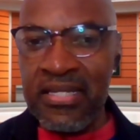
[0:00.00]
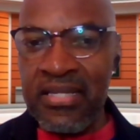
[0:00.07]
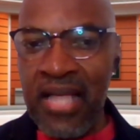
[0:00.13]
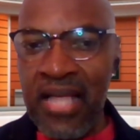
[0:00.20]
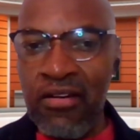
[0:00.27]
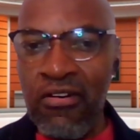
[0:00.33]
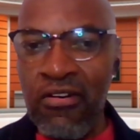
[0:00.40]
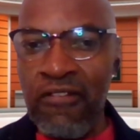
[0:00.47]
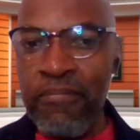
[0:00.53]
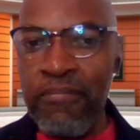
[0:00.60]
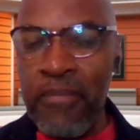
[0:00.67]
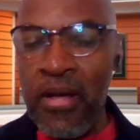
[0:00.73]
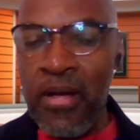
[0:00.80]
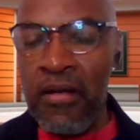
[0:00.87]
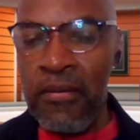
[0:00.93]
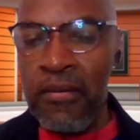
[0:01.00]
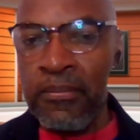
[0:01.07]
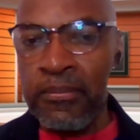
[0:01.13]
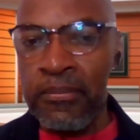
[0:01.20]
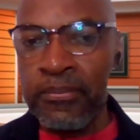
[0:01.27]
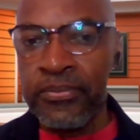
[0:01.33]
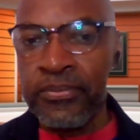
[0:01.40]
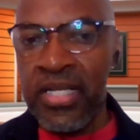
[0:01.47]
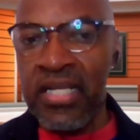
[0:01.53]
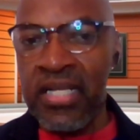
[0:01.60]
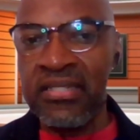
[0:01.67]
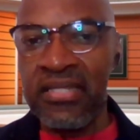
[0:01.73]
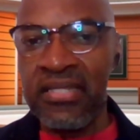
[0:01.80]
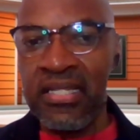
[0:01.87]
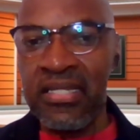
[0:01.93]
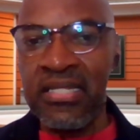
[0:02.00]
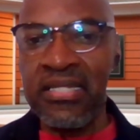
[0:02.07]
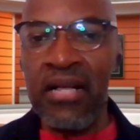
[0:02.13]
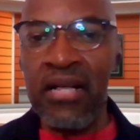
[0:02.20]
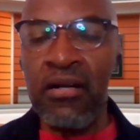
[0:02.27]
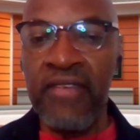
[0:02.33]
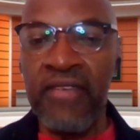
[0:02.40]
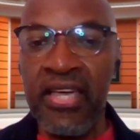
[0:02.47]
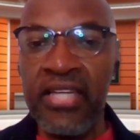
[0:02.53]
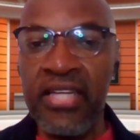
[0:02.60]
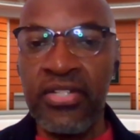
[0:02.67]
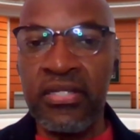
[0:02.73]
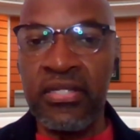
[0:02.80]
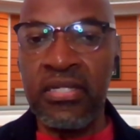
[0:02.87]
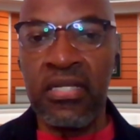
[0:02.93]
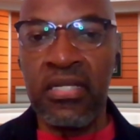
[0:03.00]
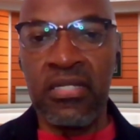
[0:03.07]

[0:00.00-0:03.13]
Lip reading: lack of like I said, this lack of agency.